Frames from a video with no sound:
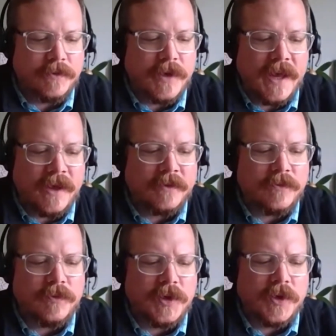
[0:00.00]

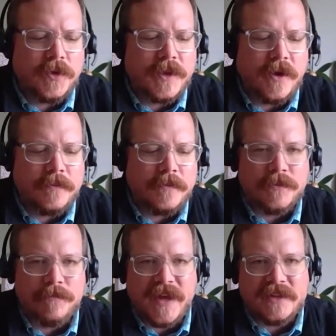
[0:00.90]
And you know, there are some
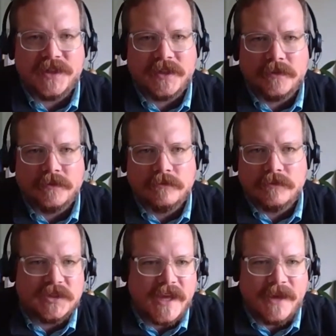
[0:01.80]
basic
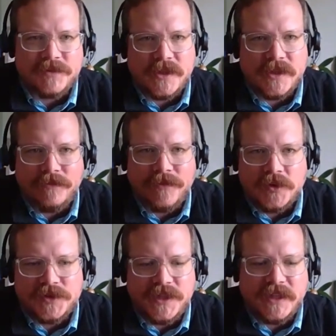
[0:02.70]
steps that
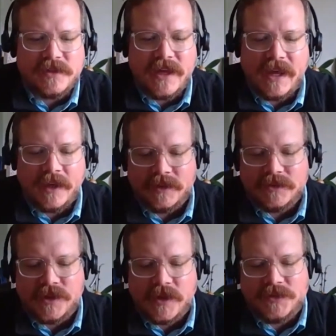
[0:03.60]
folks need to take, and it
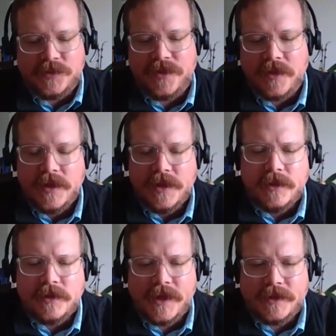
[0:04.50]
starts with
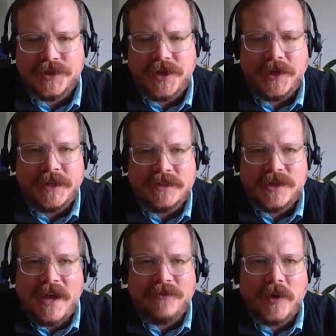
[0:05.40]
security
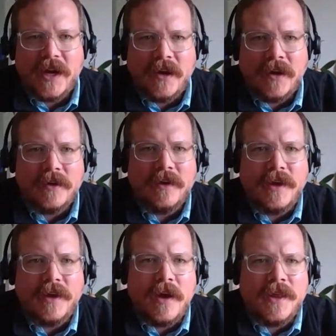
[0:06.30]
software
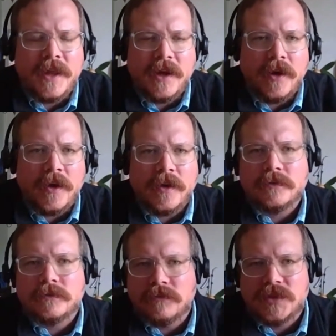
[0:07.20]
on
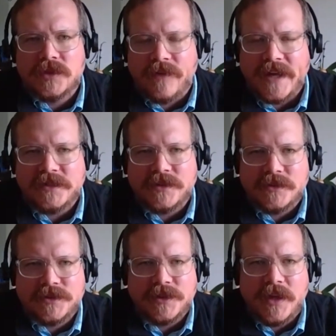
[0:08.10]
their
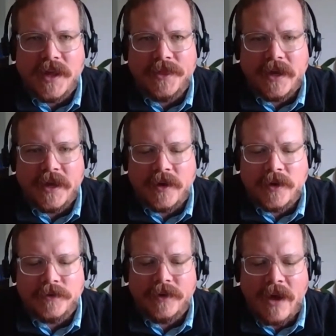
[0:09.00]
devices and on
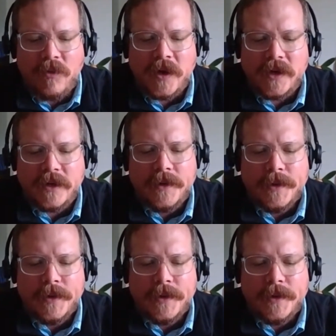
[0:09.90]
their network.